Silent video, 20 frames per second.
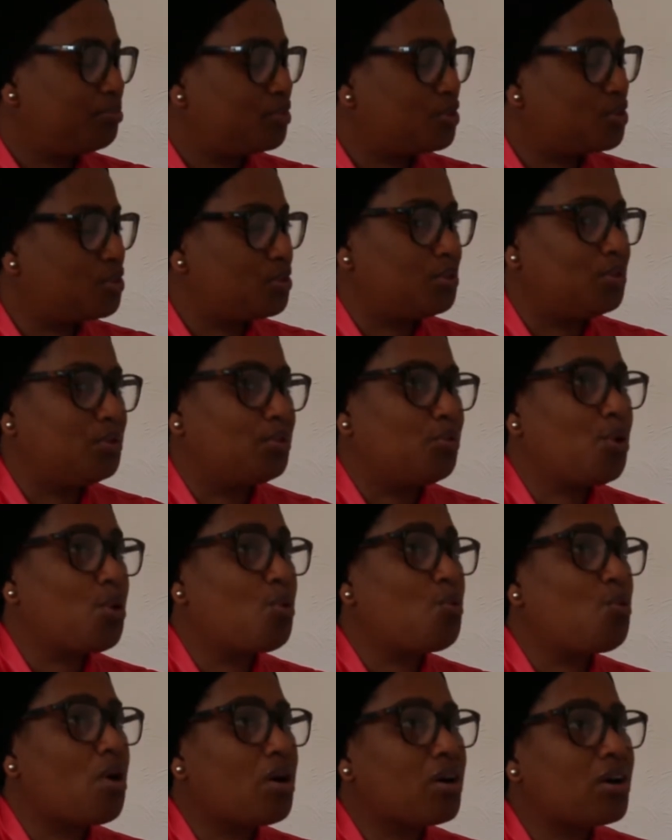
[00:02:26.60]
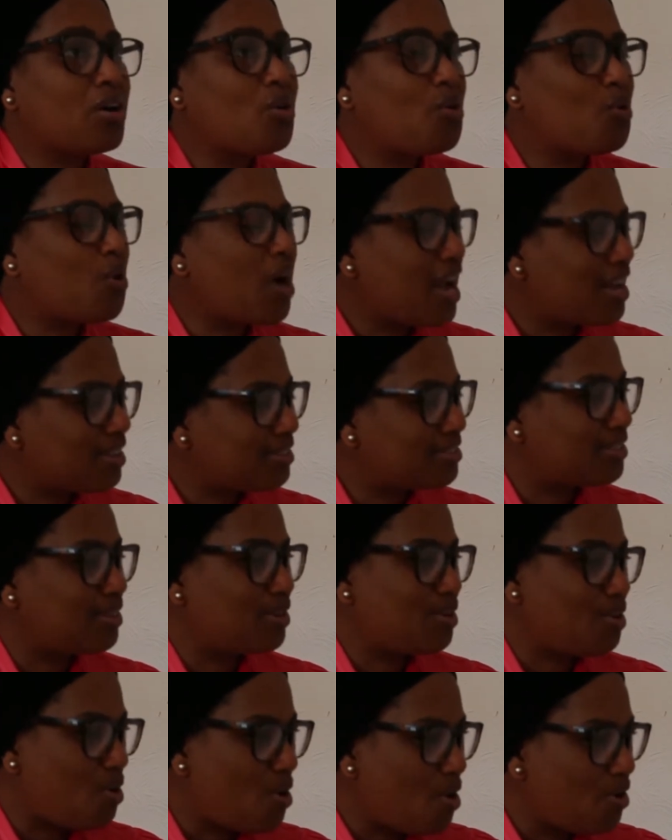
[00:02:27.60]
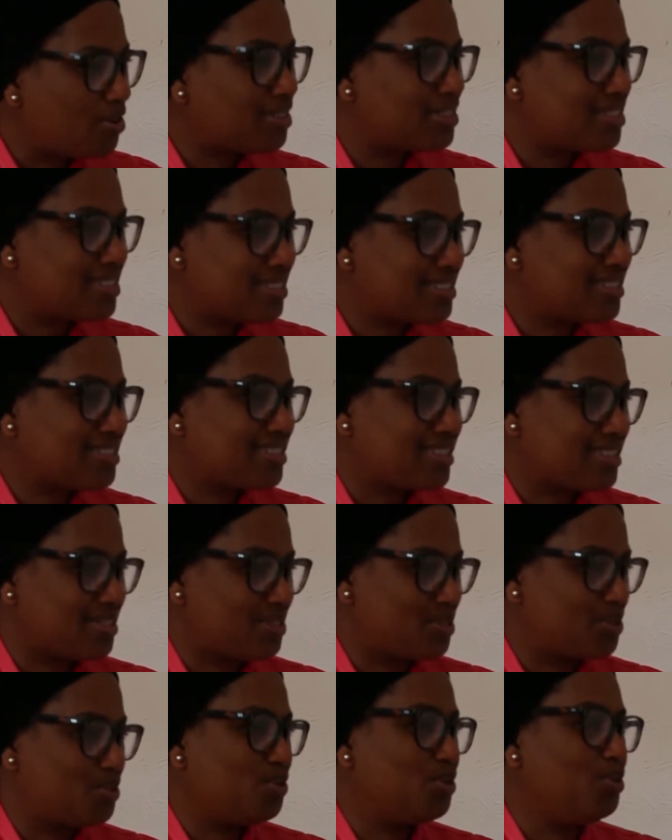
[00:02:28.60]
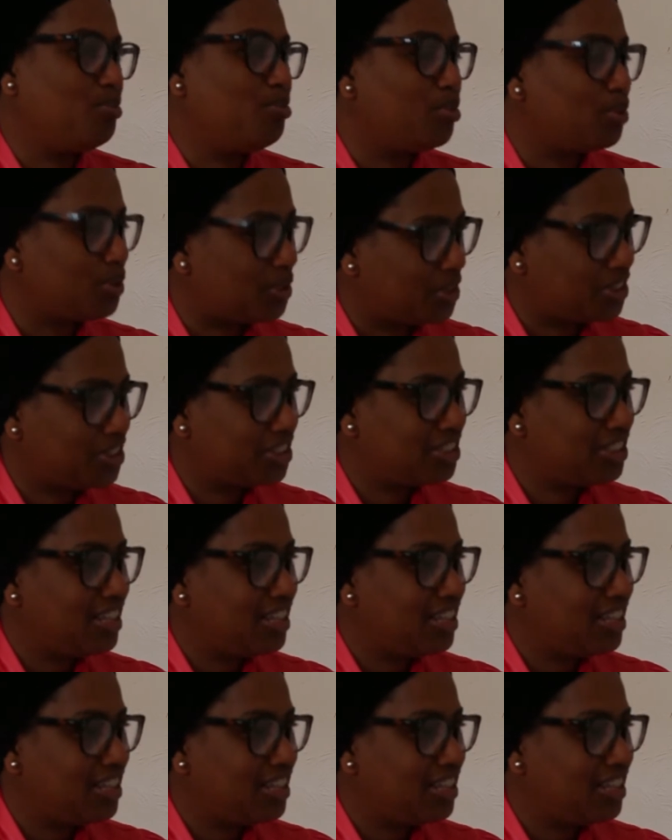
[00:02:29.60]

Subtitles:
So we walk quite a long distance to the bush.